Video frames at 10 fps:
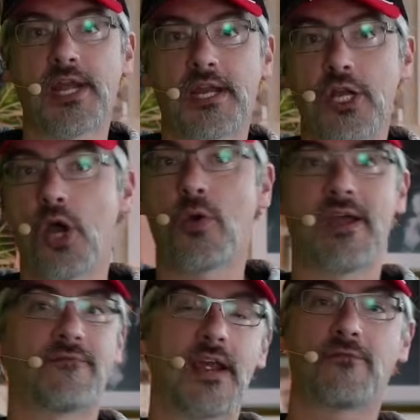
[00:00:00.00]
know
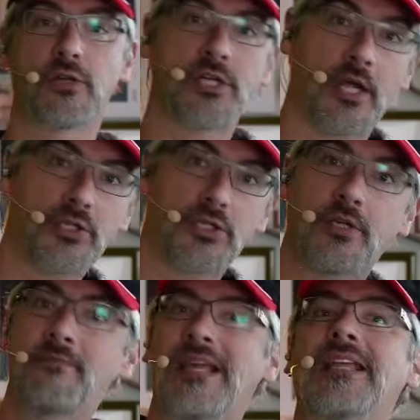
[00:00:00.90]
have never touched
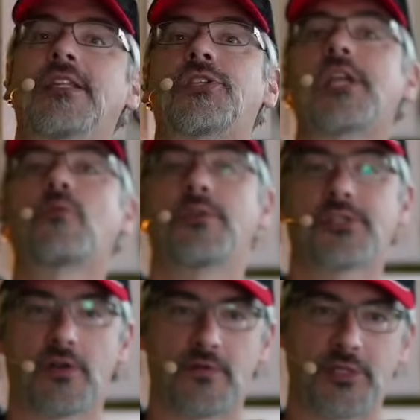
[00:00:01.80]
them in the SQL
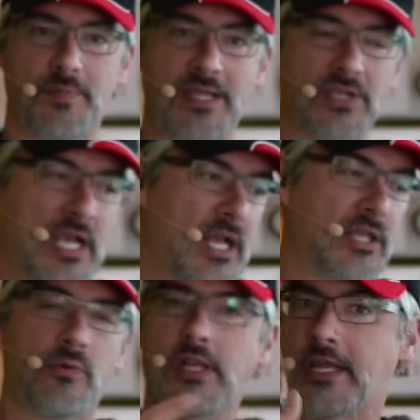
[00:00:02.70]
Server space.
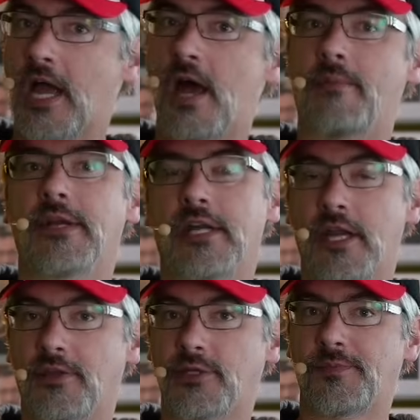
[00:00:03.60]
They're really common in
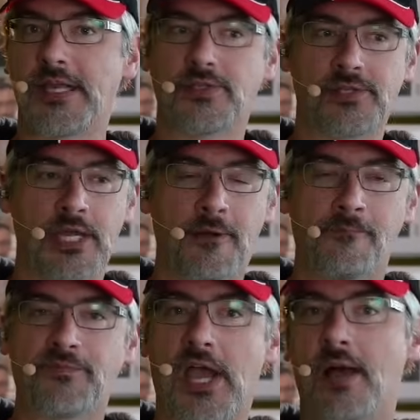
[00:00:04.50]
other spaces.
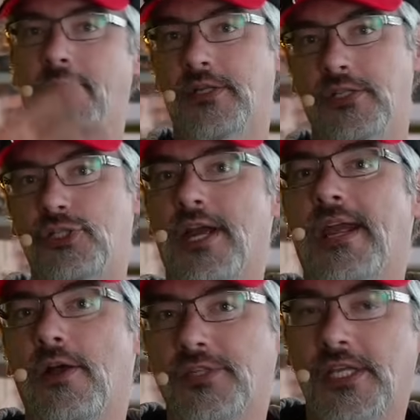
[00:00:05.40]
Uh, but check
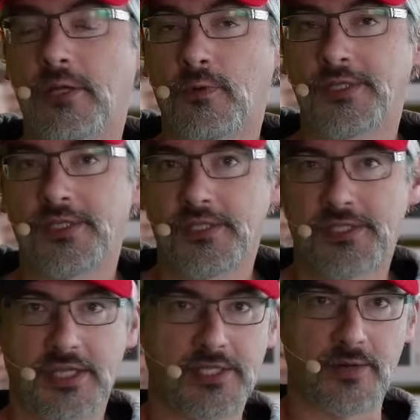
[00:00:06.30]
out sequences.
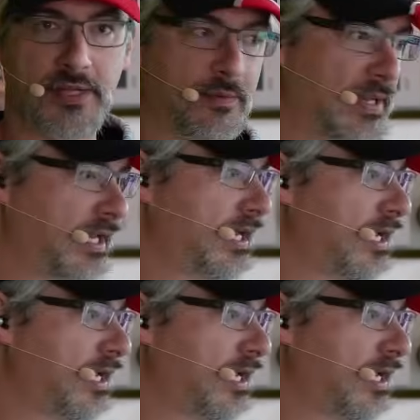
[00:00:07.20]
That's going to be the big key